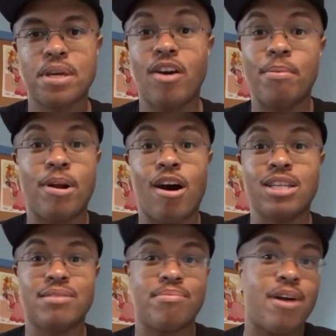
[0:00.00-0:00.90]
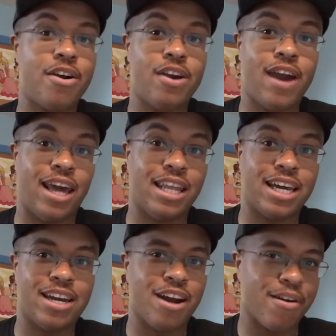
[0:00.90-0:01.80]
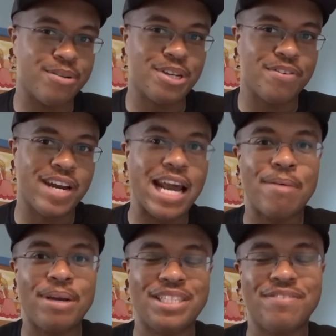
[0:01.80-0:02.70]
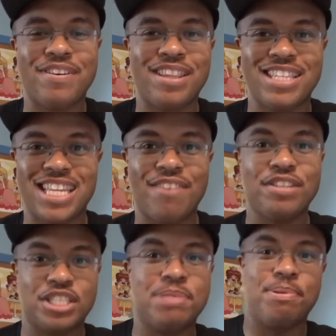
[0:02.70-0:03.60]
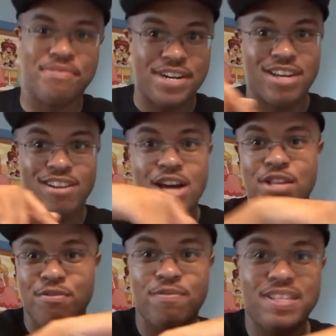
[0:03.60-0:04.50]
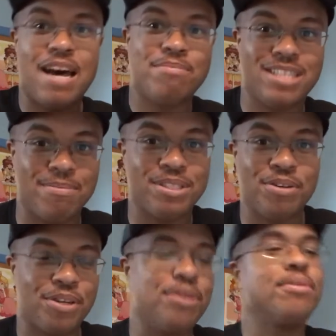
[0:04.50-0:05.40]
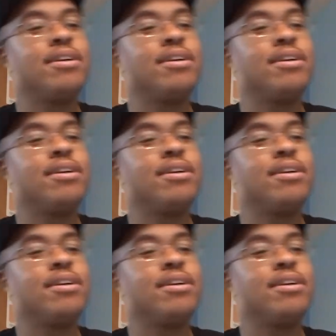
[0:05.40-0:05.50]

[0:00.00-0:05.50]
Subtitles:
It would have been awesome if Mario had like a Naruto run animation for this level, just to be running along the rooftops. That'd be so cute.